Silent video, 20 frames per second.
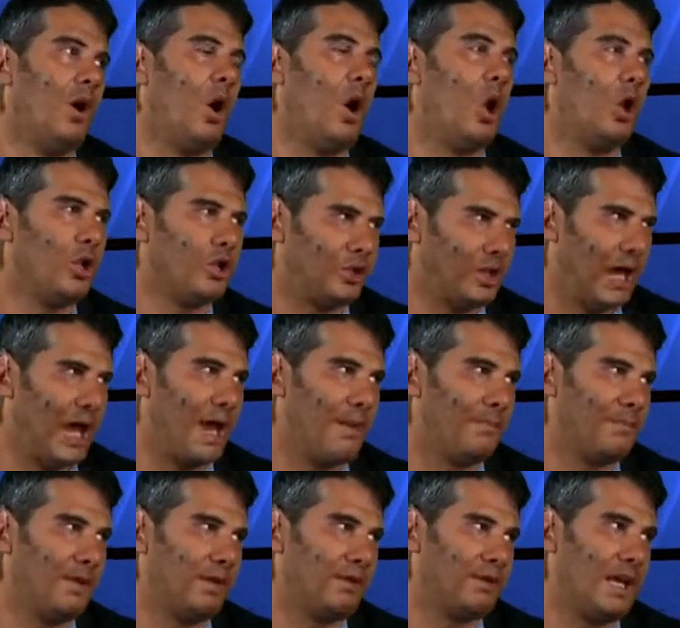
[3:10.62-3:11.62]
all the
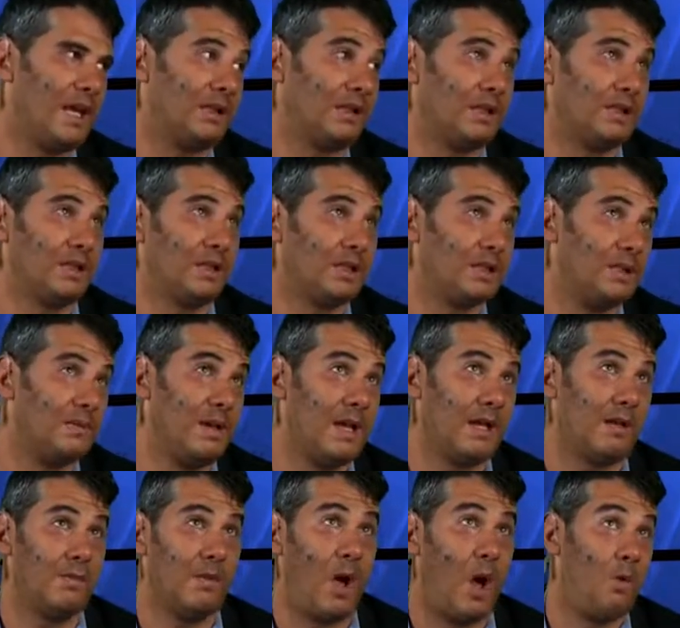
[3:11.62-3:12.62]
time to take these things and
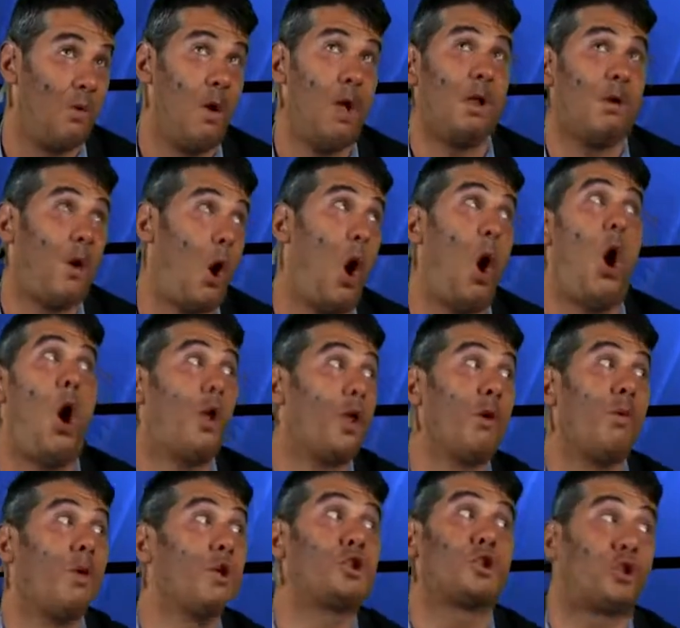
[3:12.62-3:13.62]
make them, oh, wait, oh
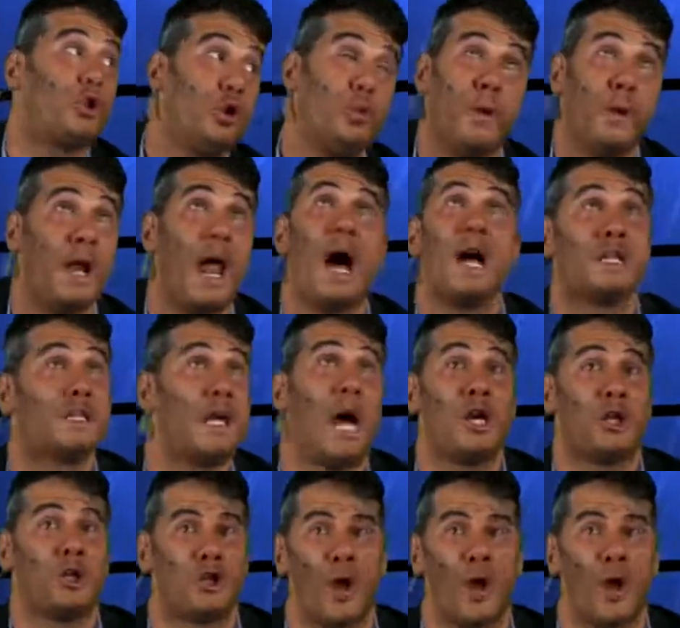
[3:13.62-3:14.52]
it was true, but now it's not